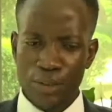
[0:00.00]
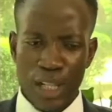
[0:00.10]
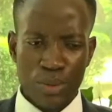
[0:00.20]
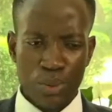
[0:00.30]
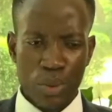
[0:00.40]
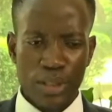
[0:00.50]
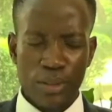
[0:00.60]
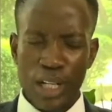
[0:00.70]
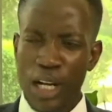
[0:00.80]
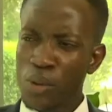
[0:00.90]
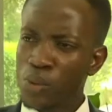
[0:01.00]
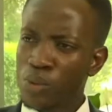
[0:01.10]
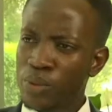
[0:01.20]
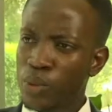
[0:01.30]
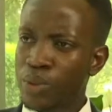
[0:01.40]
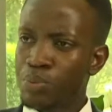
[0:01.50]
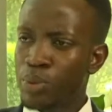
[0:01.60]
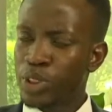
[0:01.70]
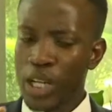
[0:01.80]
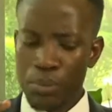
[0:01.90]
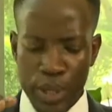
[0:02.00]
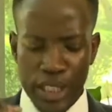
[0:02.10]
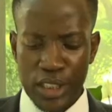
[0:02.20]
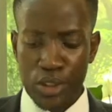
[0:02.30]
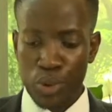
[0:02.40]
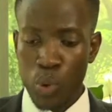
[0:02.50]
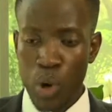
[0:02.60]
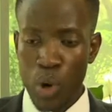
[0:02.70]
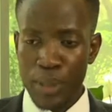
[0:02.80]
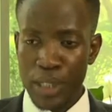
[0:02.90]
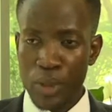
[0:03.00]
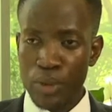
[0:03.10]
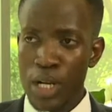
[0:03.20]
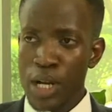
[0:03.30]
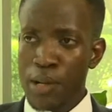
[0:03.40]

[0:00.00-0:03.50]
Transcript: as well, how do share prices go up and down?